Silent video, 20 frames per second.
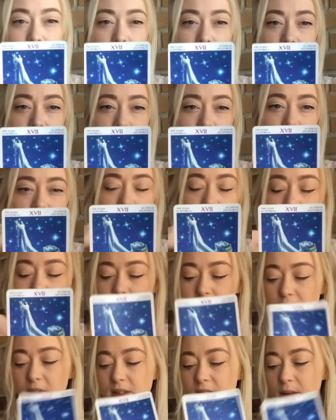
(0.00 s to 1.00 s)
you.
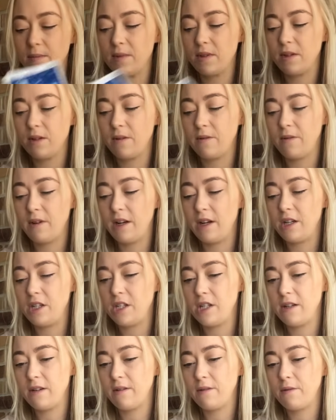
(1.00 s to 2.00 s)
There's some sort of
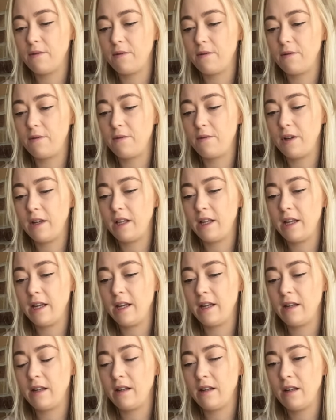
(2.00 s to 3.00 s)
energy of
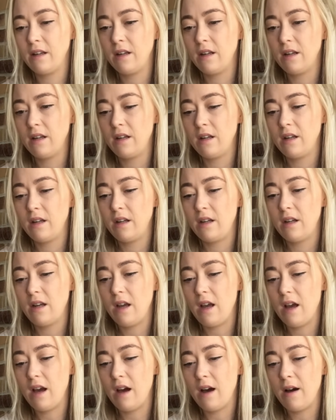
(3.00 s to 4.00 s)
feeling
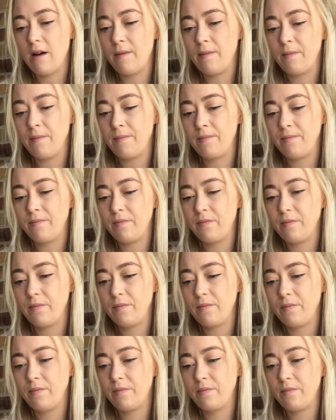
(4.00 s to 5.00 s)
um,
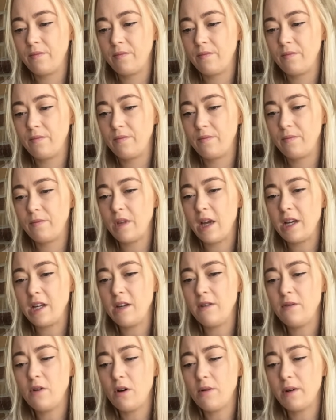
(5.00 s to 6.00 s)
like
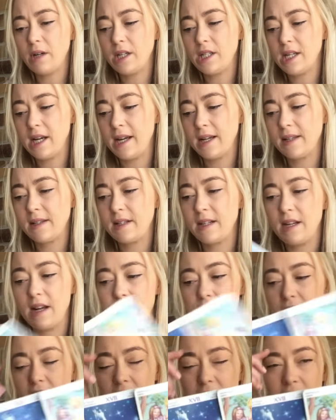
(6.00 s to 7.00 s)
you've got what it takes to
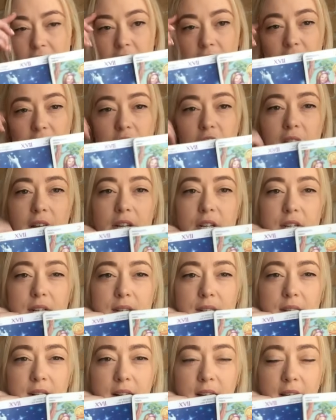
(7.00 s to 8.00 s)
navigate any
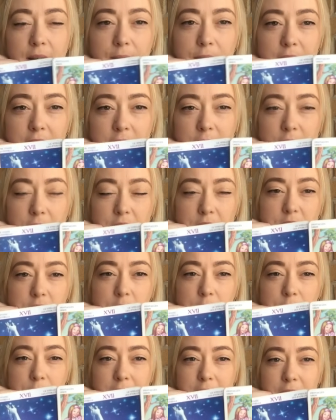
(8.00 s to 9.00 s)
changes that are happening. We've got the Two
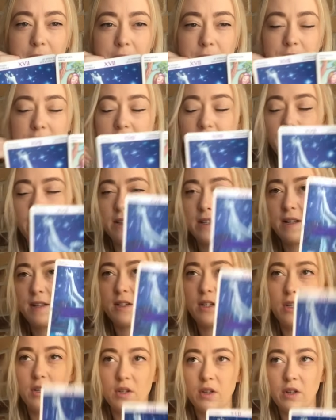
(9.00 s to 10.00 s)
of Pentacles here, and
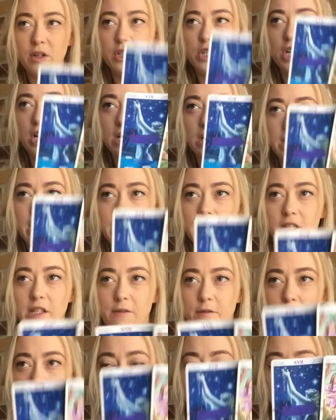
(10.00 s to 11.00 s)
that's you sort of juggling
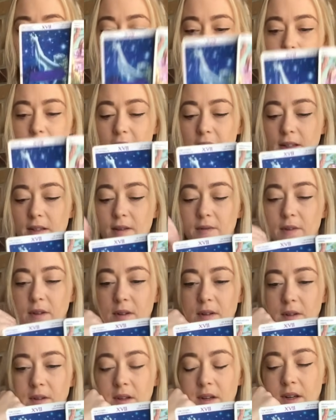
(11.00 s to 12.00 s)
different aspects of
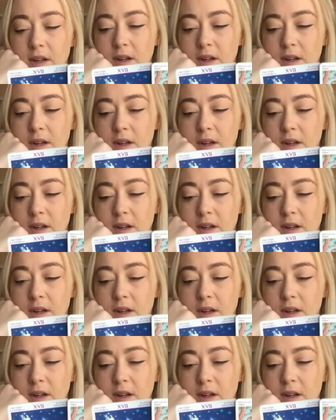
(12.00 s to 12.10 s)
your